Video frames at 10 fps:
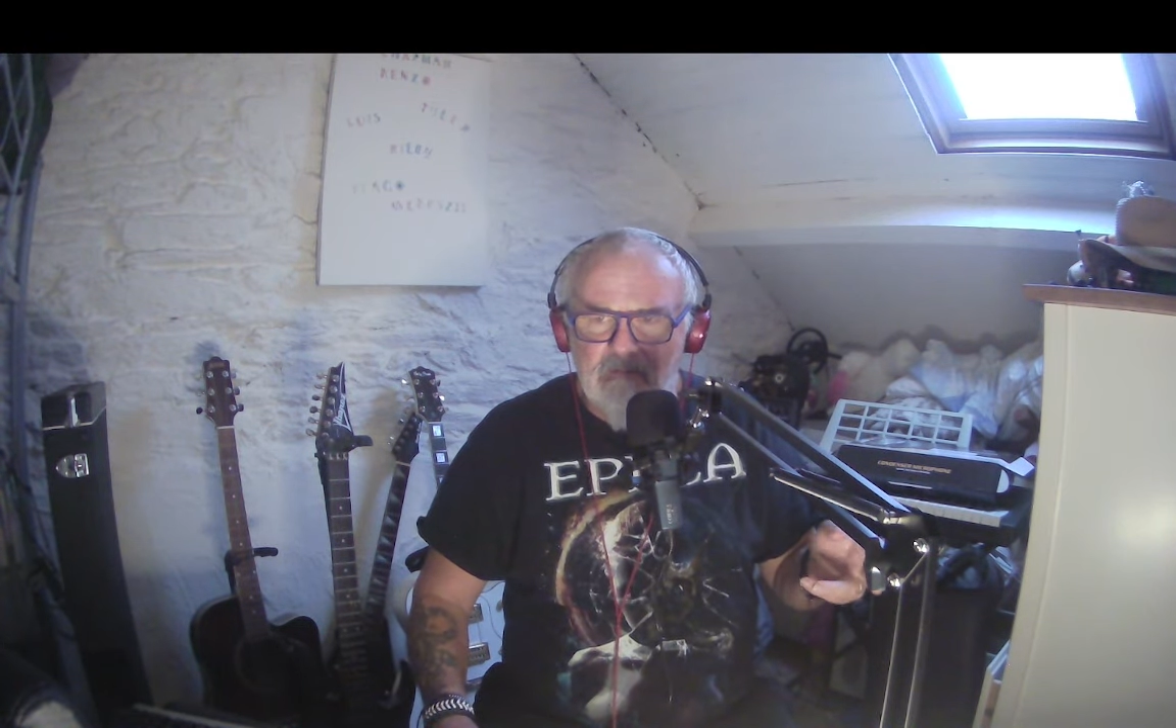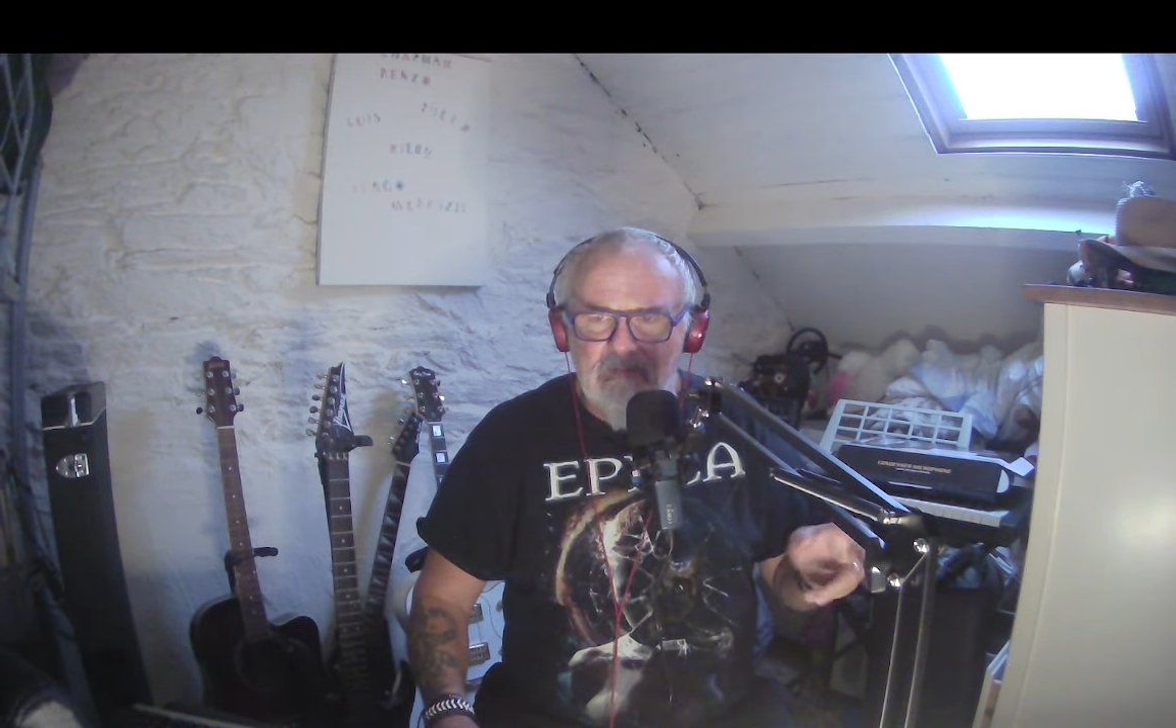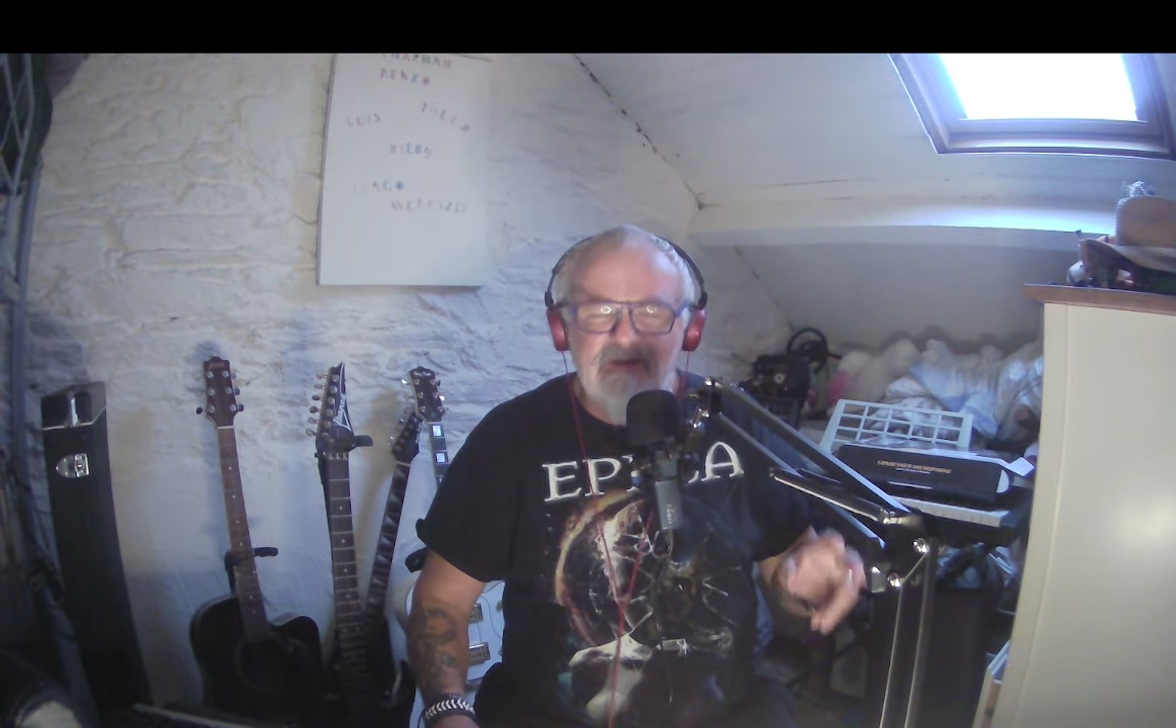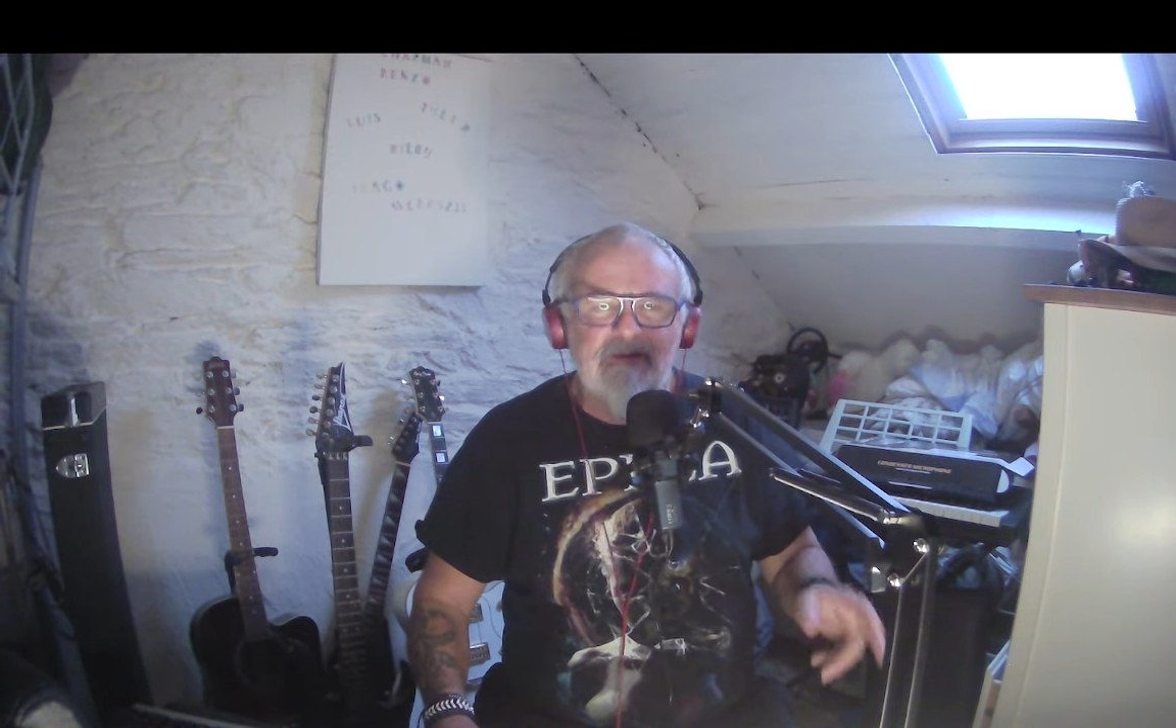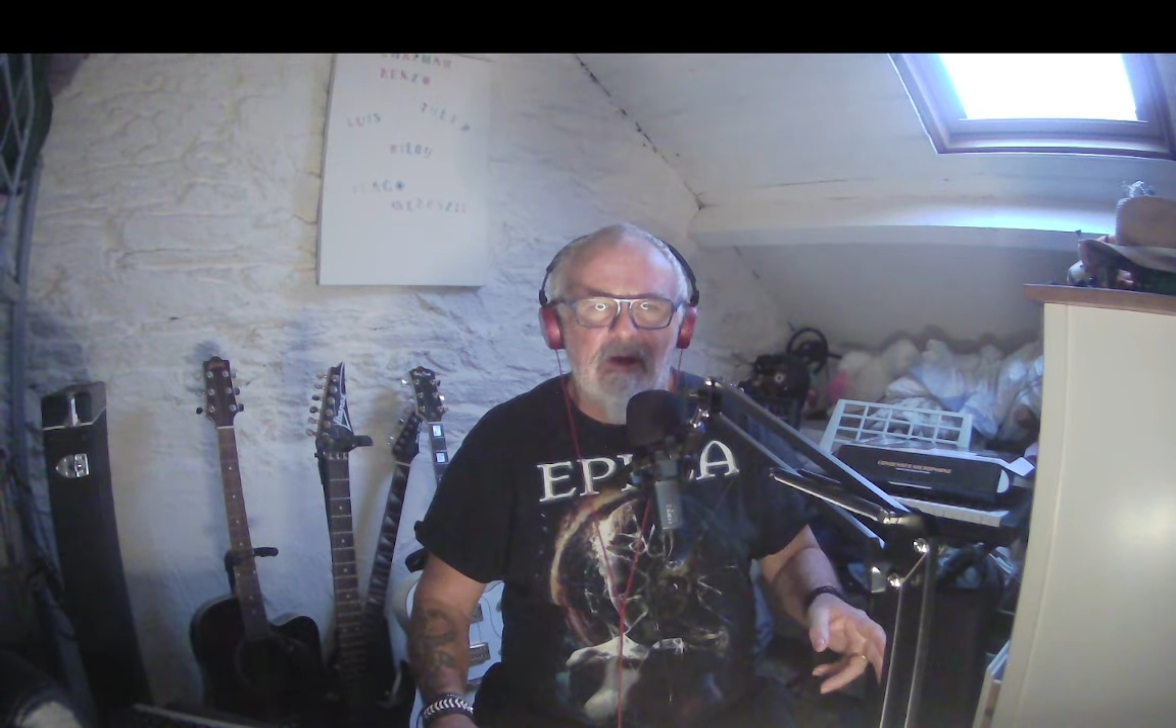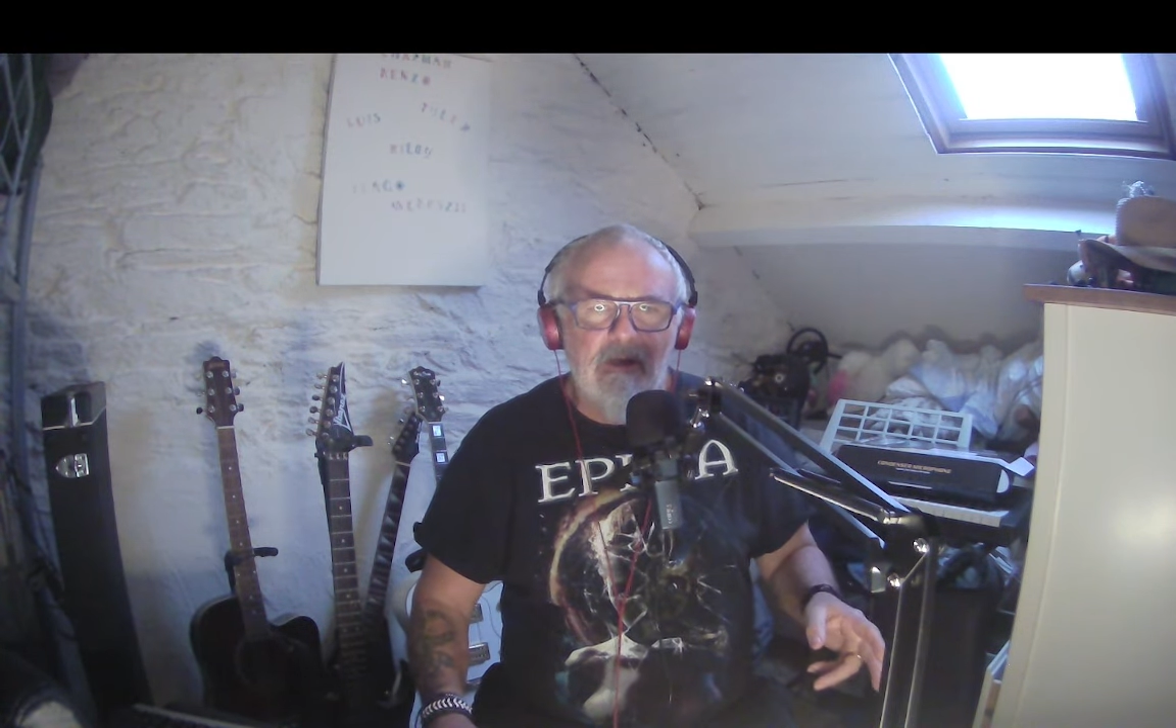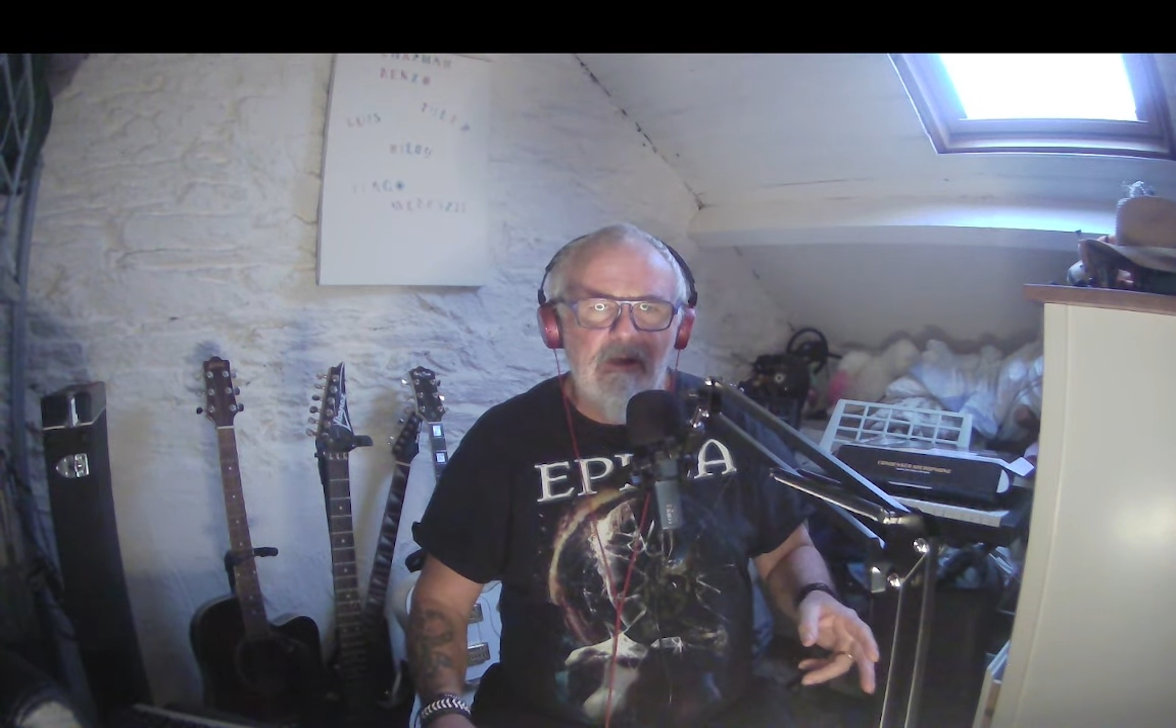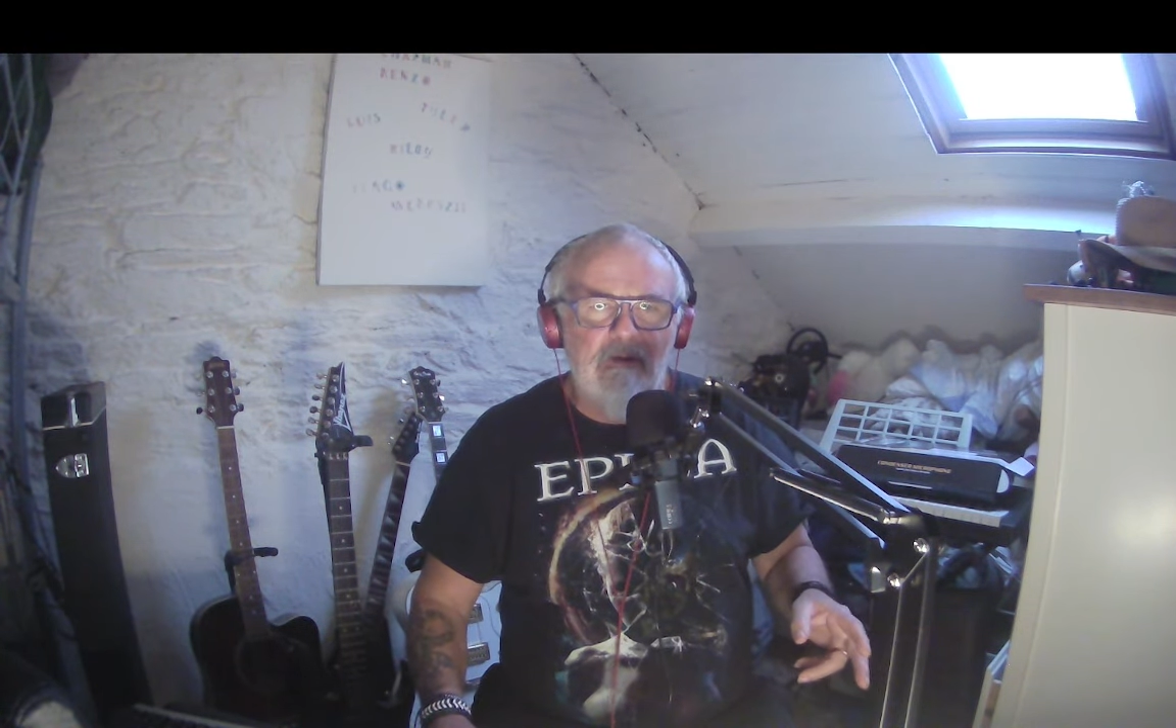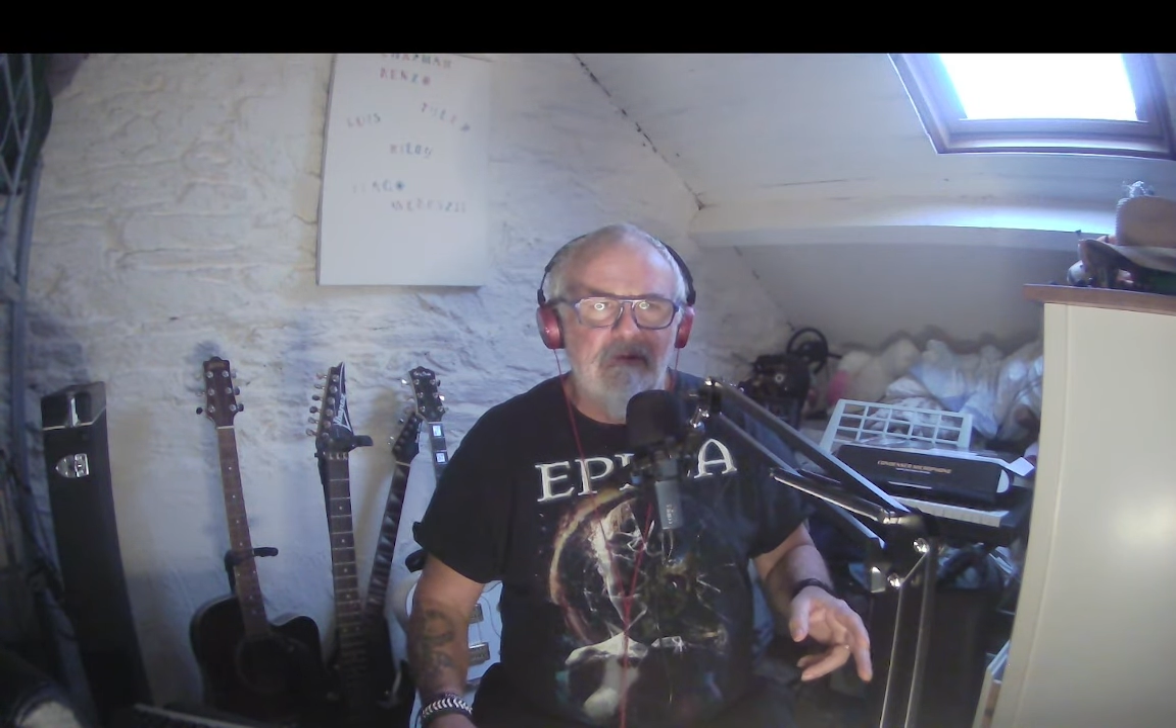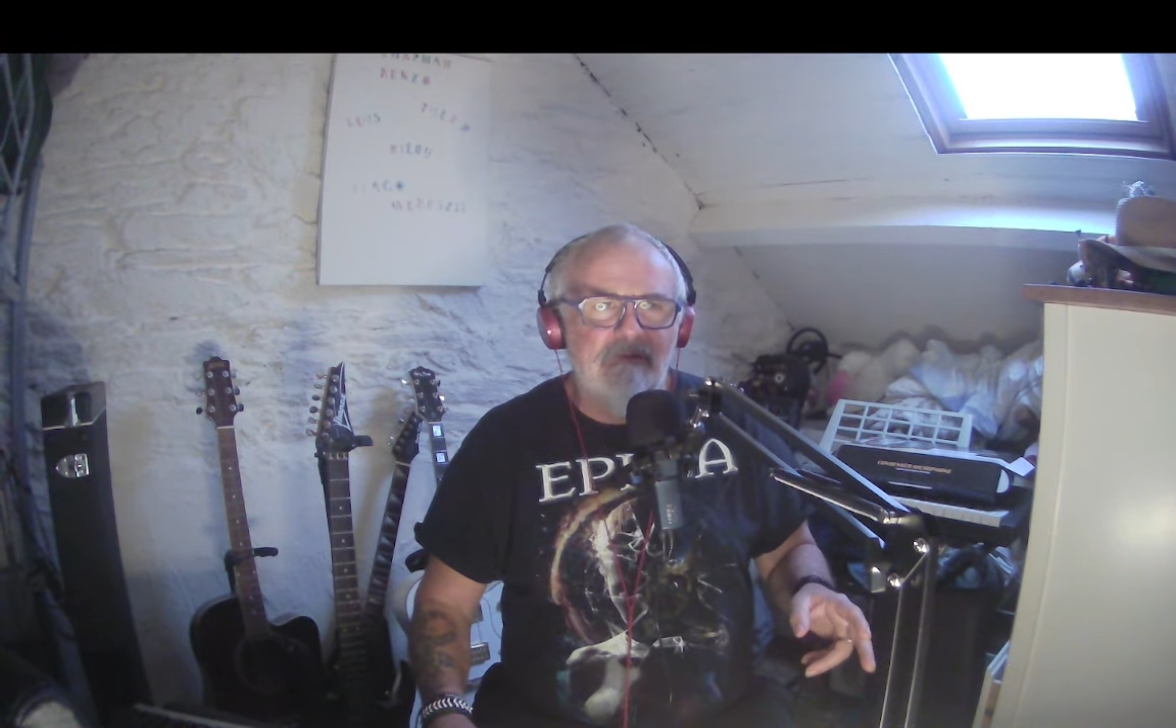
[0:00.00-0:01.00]

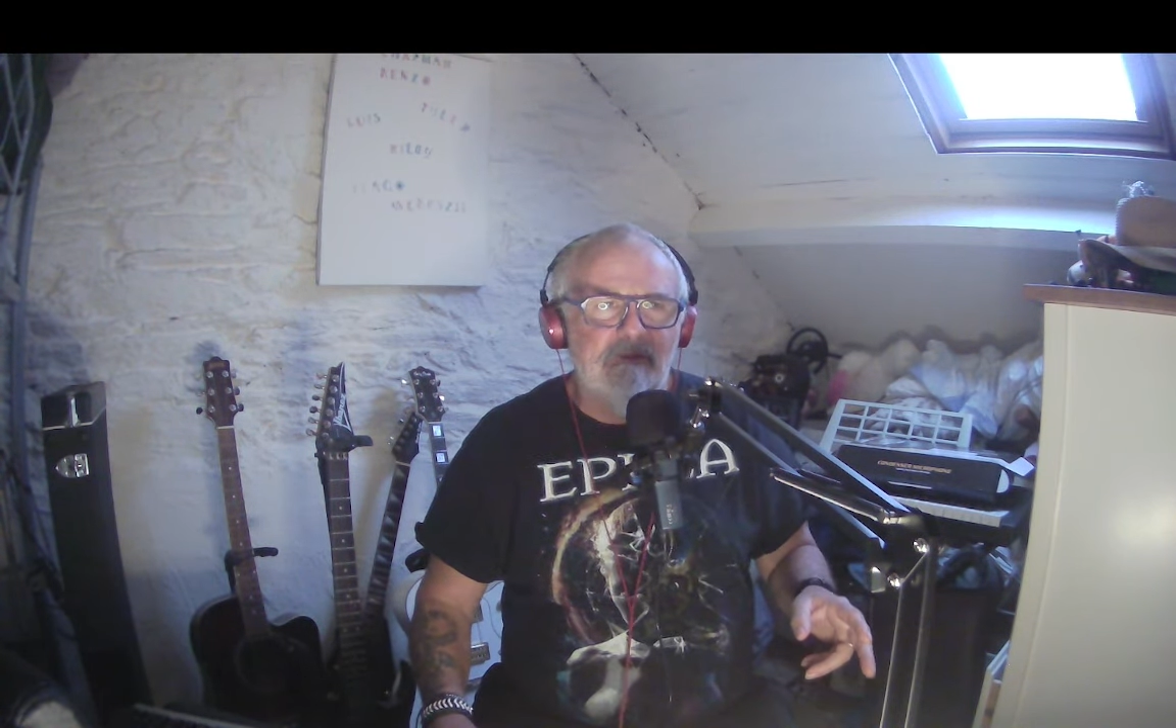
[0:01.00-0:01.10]
misdiagnosed